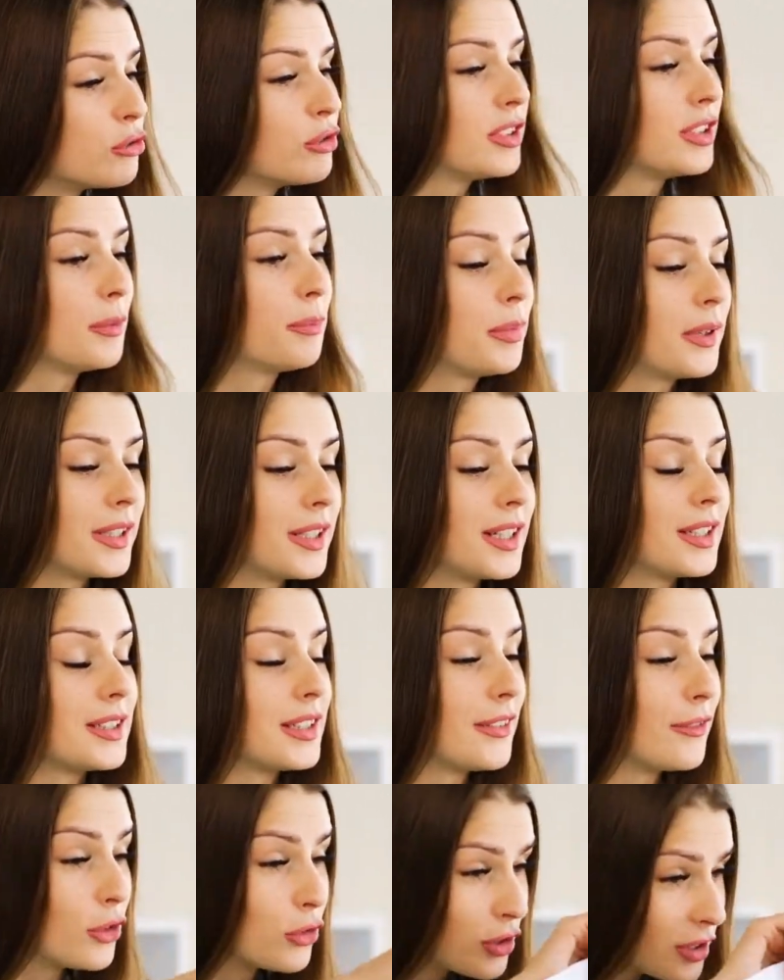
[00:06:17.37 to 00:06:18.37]
And this may
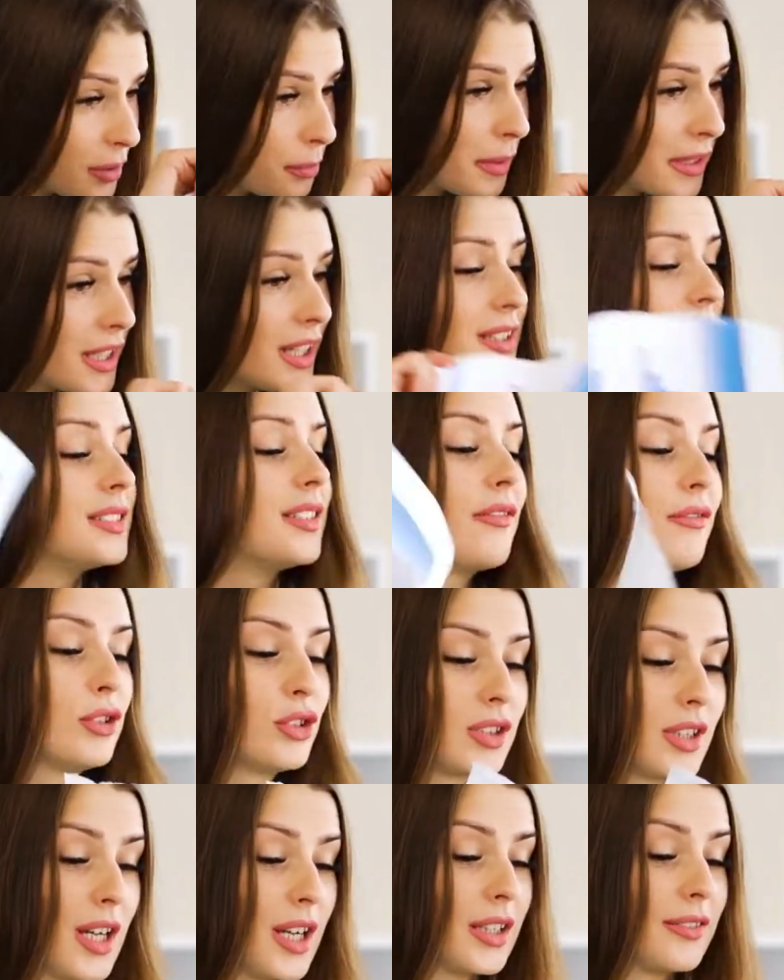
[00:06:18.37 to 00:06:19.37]
take you 1, 2,
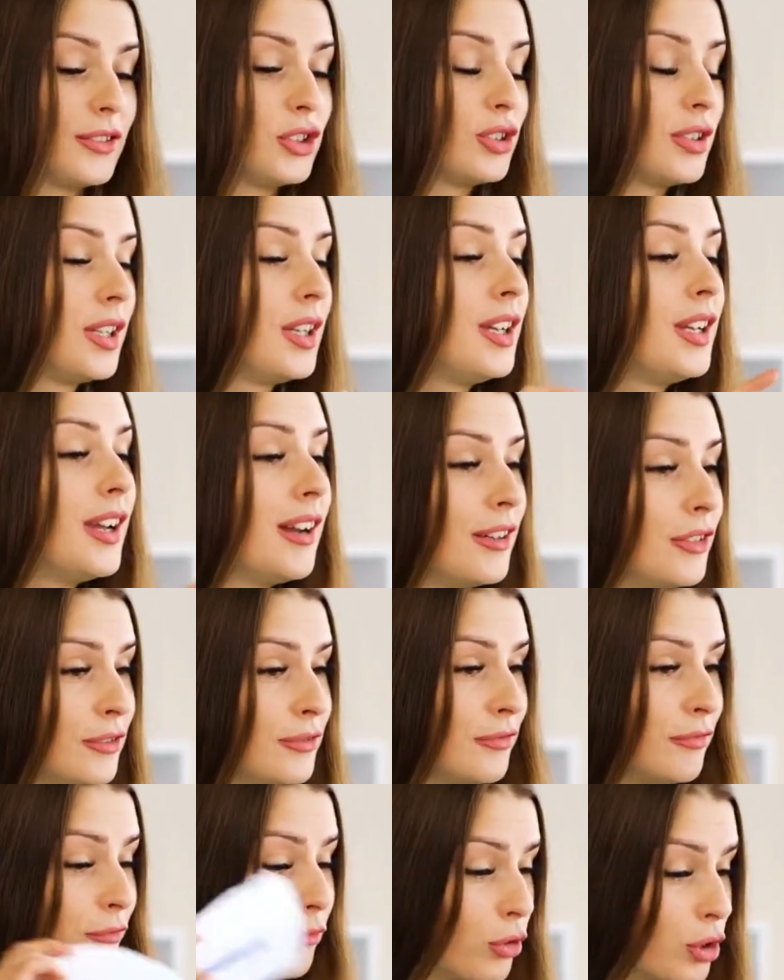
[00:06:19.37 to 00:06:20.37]
or even 3 years
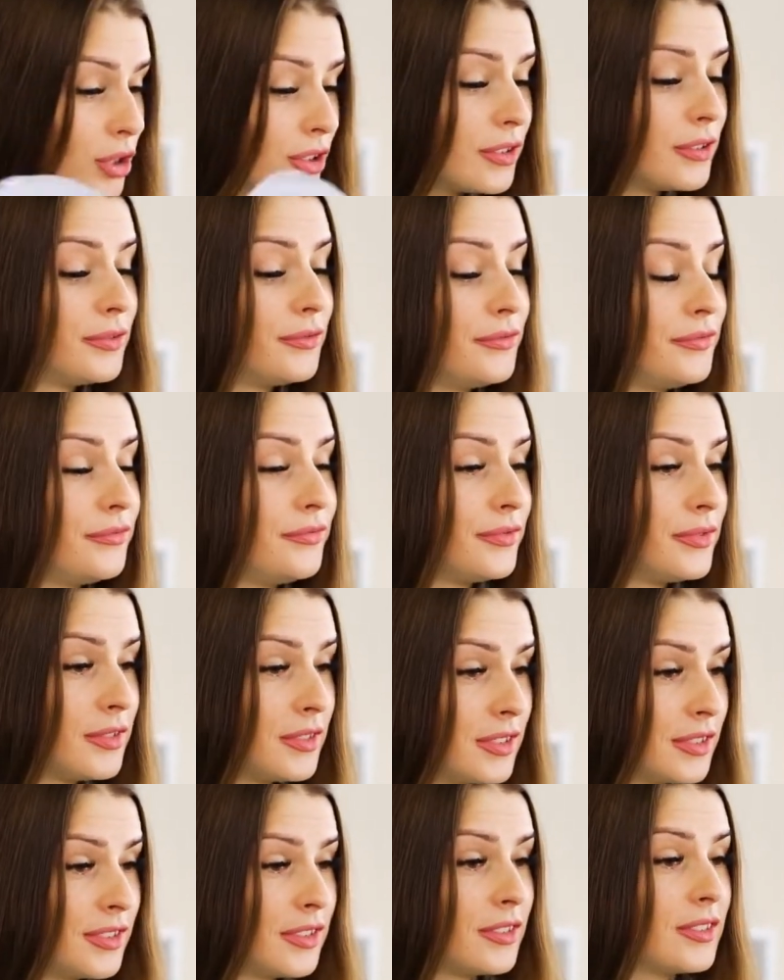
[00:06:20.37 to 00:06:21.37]
into your PhD
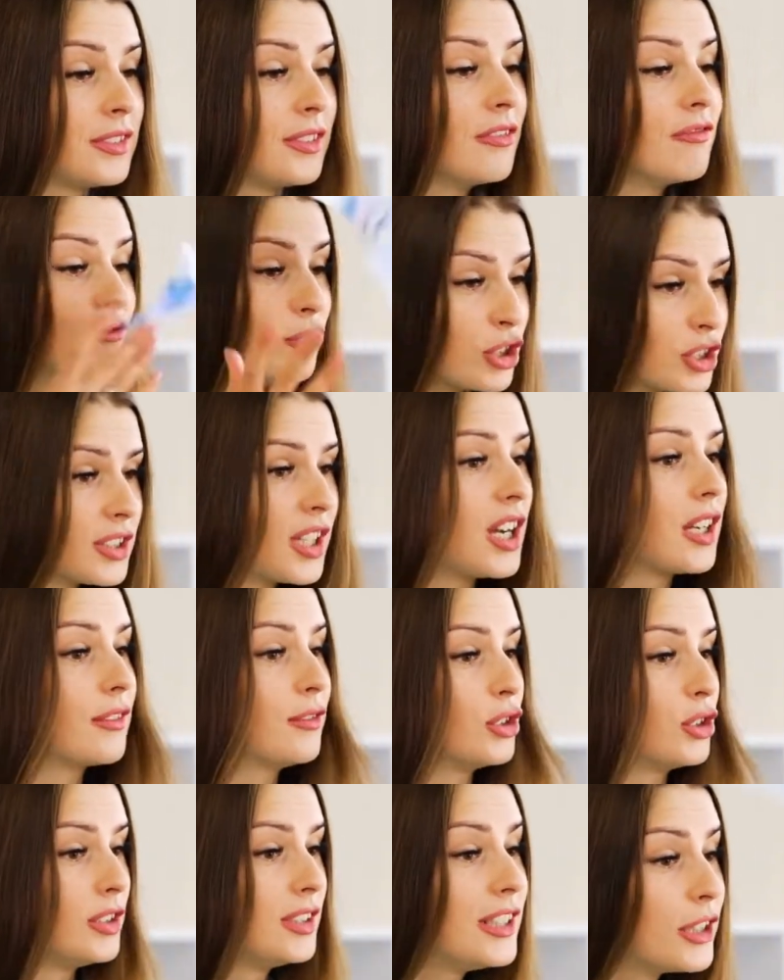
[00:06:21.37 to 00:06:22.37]
to get the
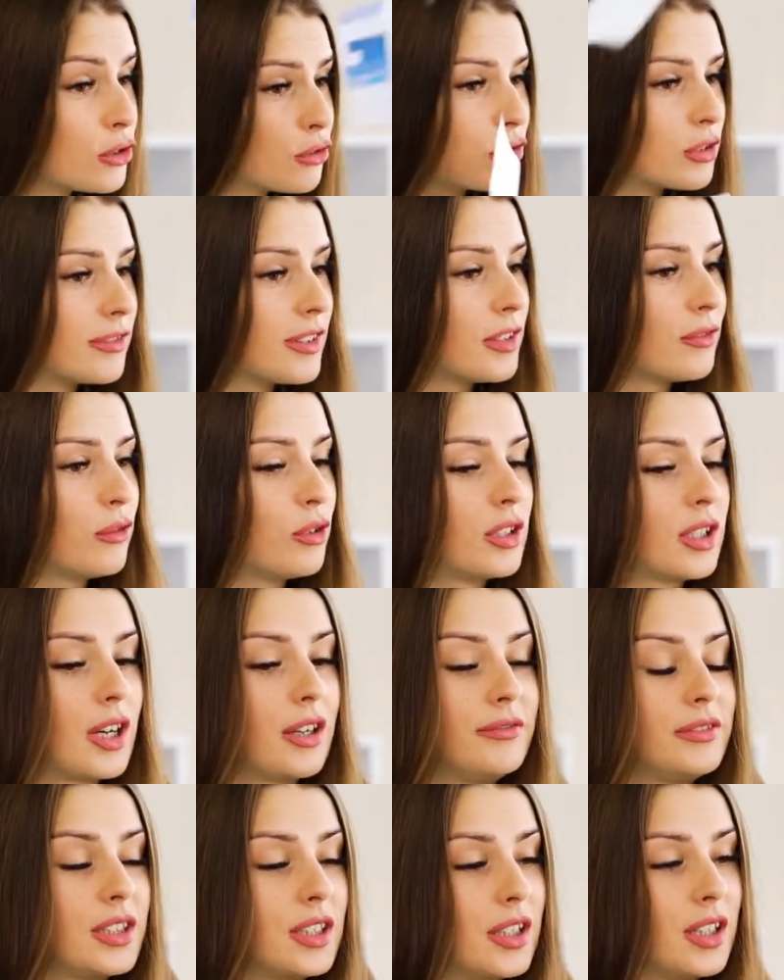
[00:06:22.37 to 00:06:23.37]
first paper
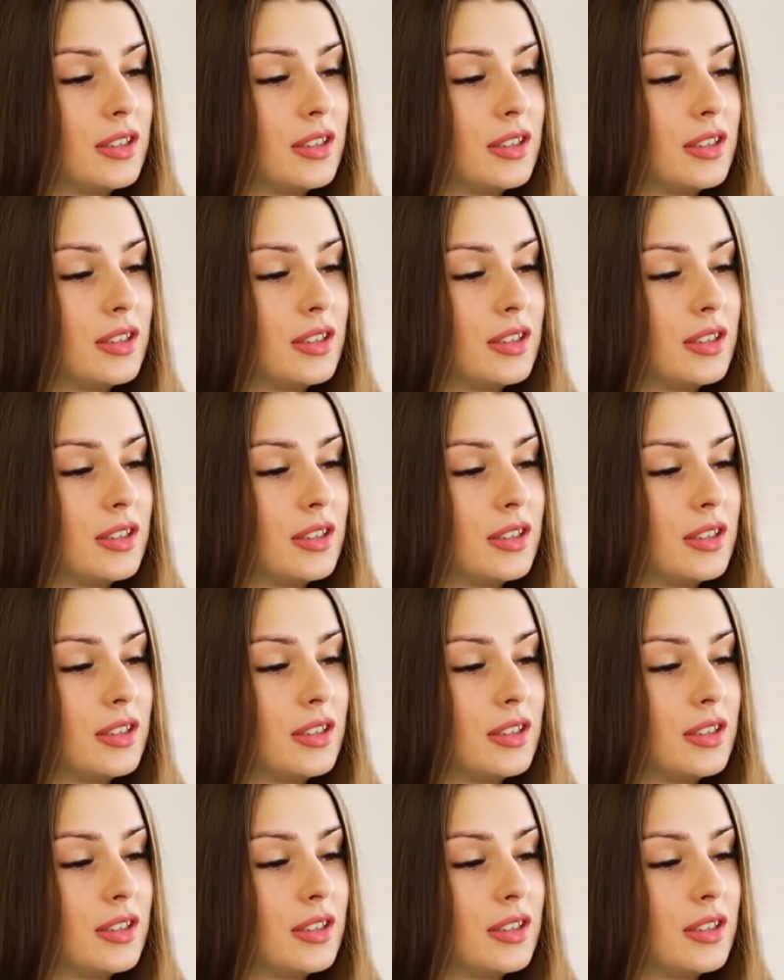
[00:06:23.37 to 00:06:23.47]
in.